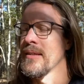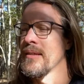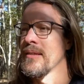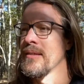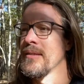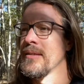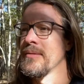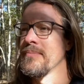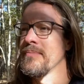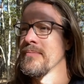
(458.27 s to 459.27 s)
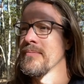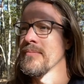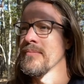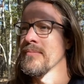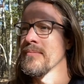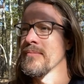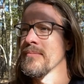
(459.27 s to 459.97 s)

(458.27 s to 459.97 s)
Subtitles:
(silence)